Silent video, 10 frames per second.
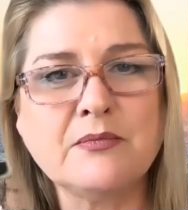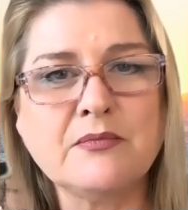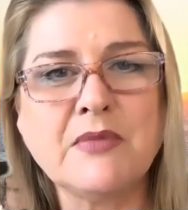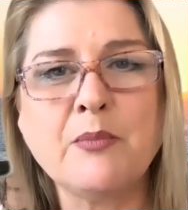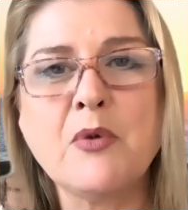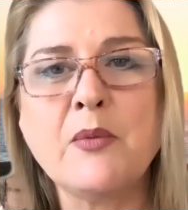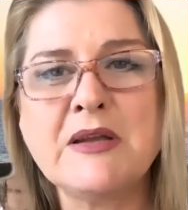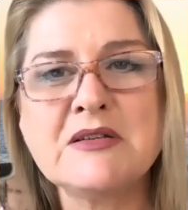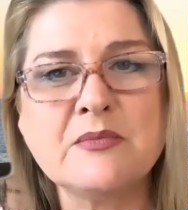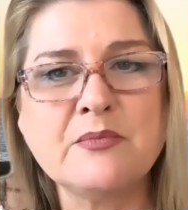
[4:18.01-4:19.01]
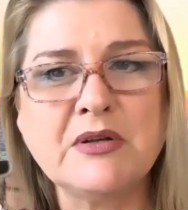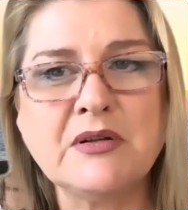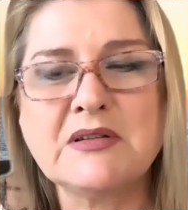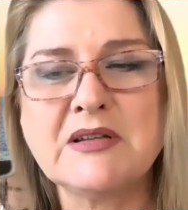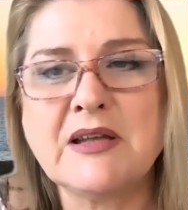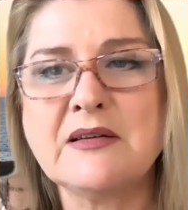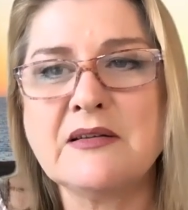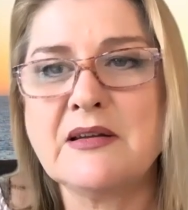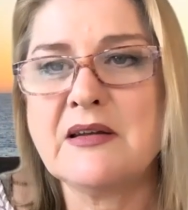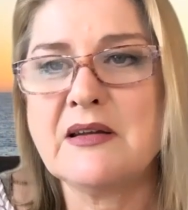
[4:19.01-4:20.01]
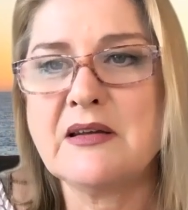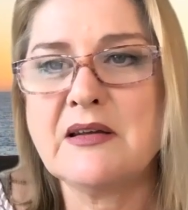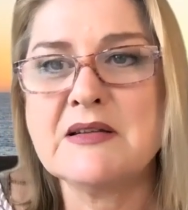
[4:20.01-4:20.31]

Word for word: momentum built, and eh,